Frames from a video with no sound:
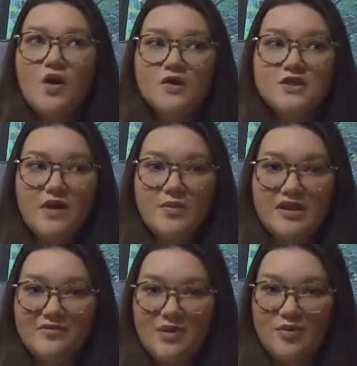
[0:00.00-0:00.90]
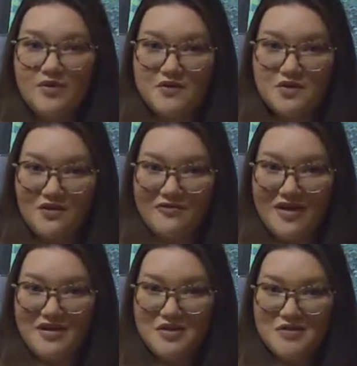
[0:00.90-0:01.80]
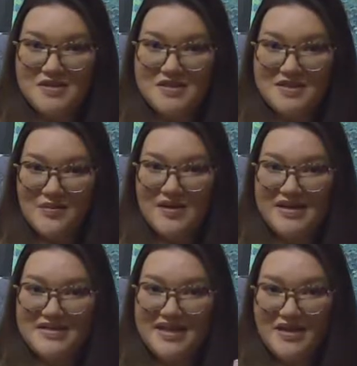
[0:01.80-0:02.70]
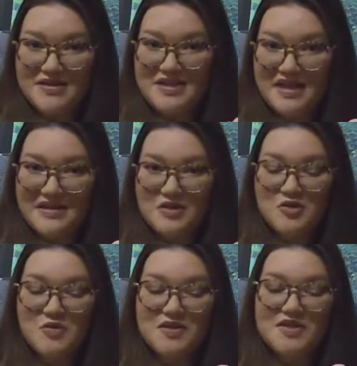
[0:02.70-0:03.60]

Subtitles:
Also, I believe my brother's girlfriend used somebody's hair styling tool.